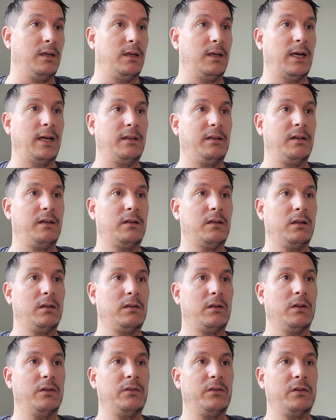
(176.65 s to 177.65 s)
ethical
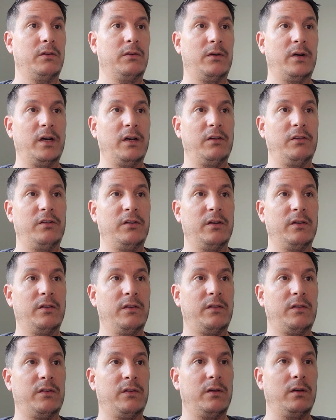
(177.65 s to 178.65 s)

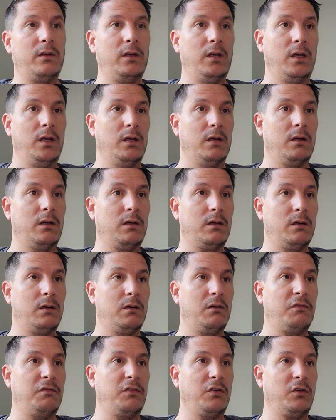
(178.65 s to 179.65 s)
considerations here,
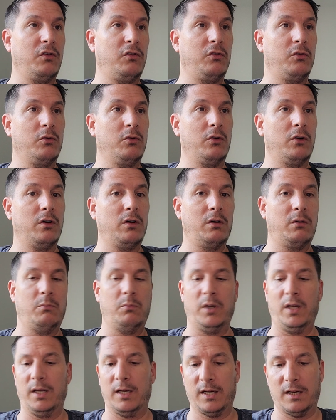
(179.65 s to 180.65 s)
for sure.
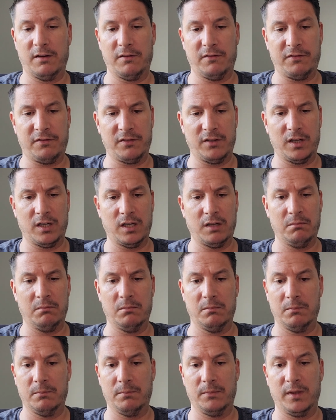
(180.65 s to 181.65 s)
We have
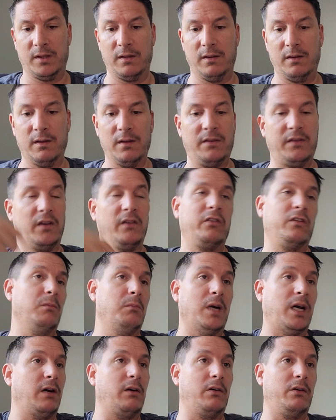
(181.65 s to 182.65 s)
system
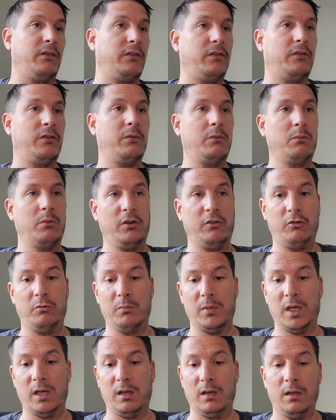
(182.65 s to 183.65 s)
errors which
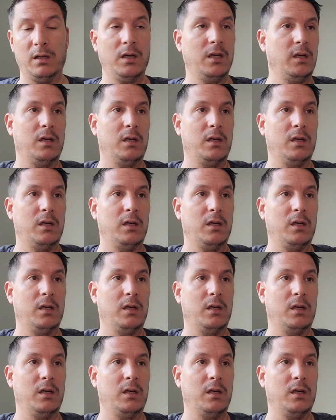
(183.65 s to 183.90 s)
may